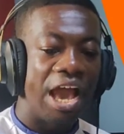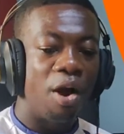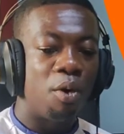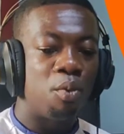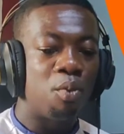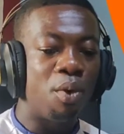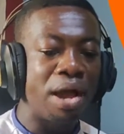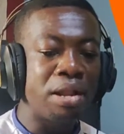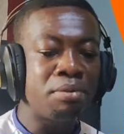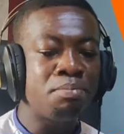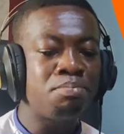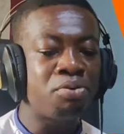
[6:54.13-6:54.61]

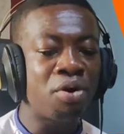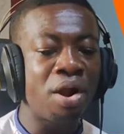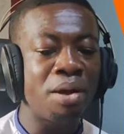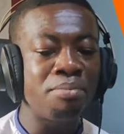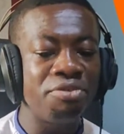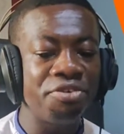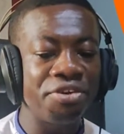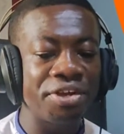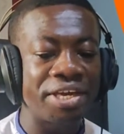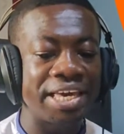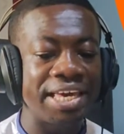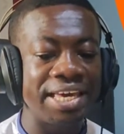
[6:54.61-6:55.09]
One
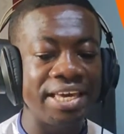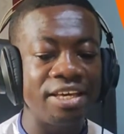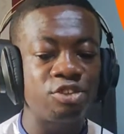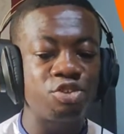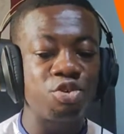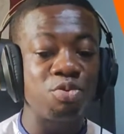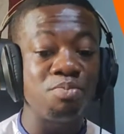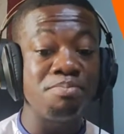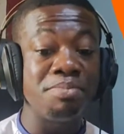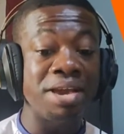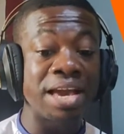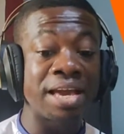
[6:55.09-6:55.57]
primary key
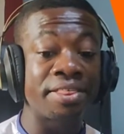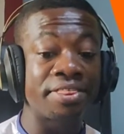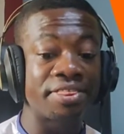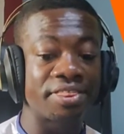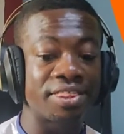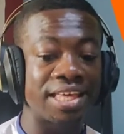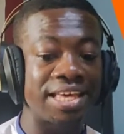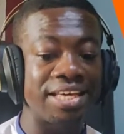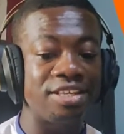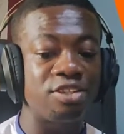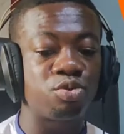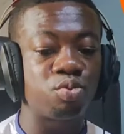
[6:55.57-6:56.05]
to make
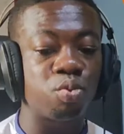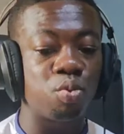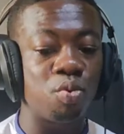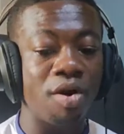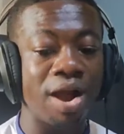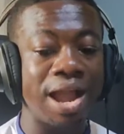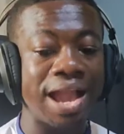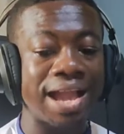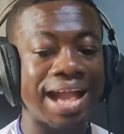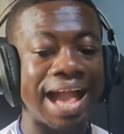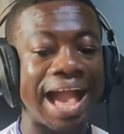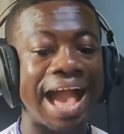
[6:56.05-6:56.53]
things
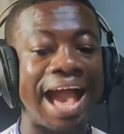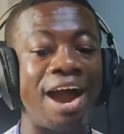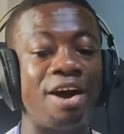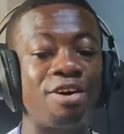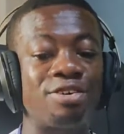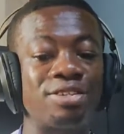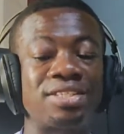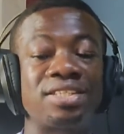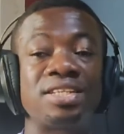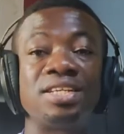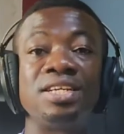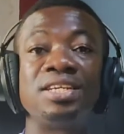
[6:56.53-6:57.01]
work
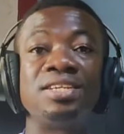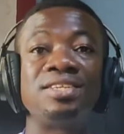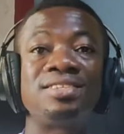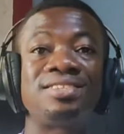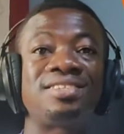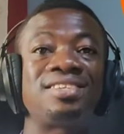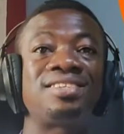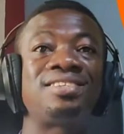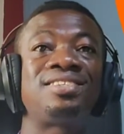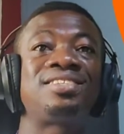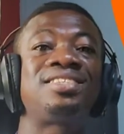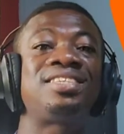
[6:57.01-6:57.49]
out
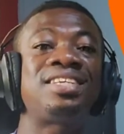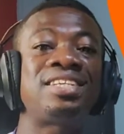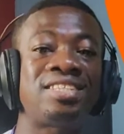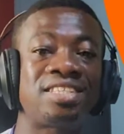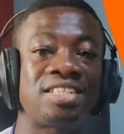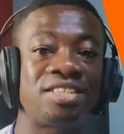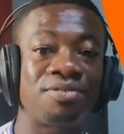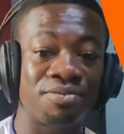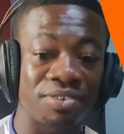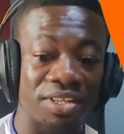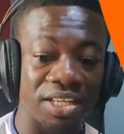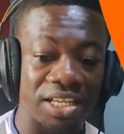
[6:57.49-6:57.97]

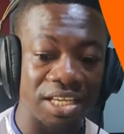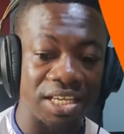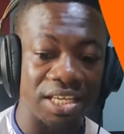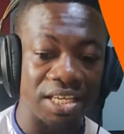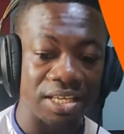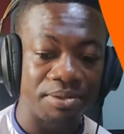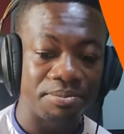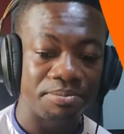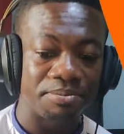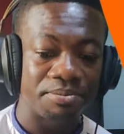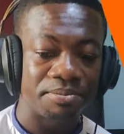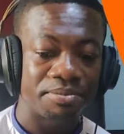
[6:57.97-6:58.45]

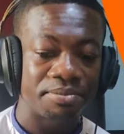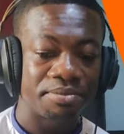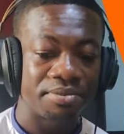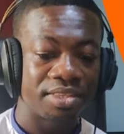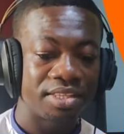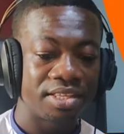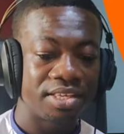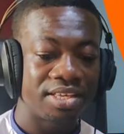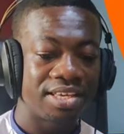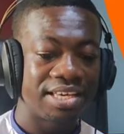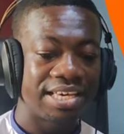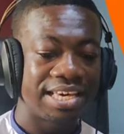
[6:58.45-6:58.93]
successfully
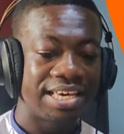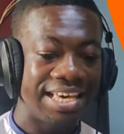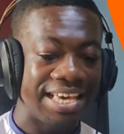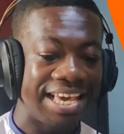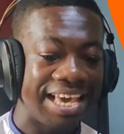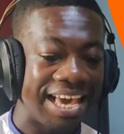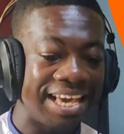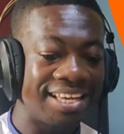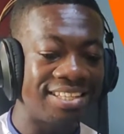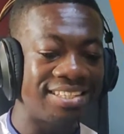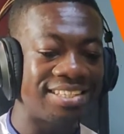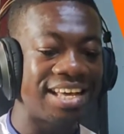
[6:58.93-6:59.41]

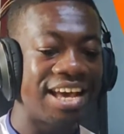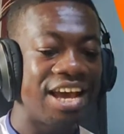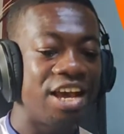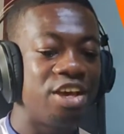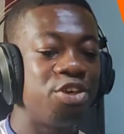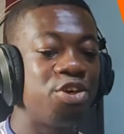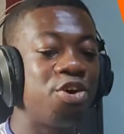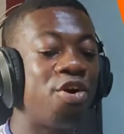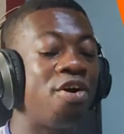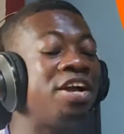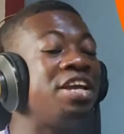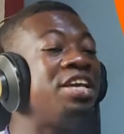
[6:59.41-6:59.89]
is
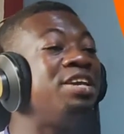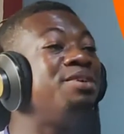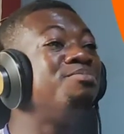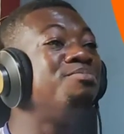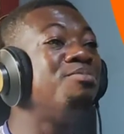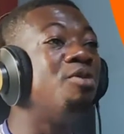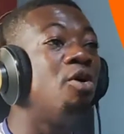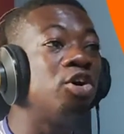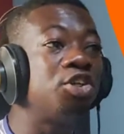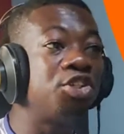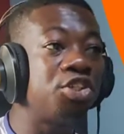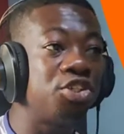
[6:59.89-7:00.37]
your
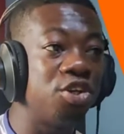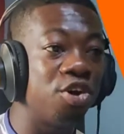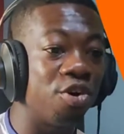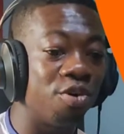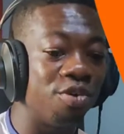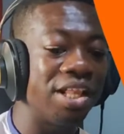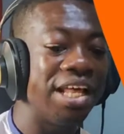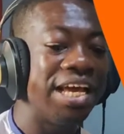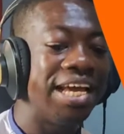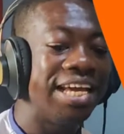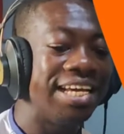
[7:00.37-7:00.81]
emotional